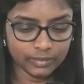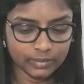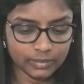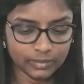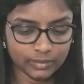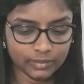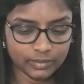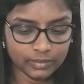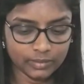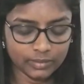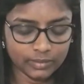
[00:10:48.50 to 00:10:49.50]

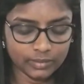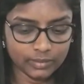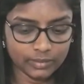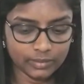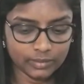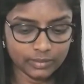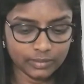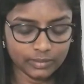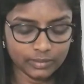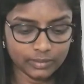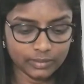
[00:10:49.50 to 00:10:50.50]

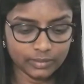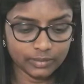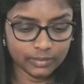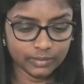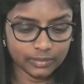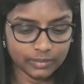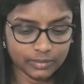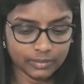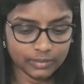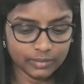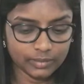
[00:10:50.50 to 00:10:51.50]

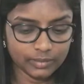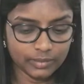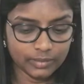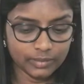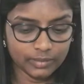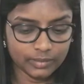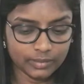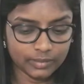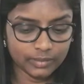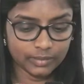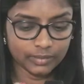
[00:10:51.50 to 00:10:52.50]

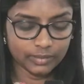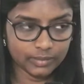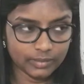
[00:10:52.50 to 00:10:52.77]
(no one is talking)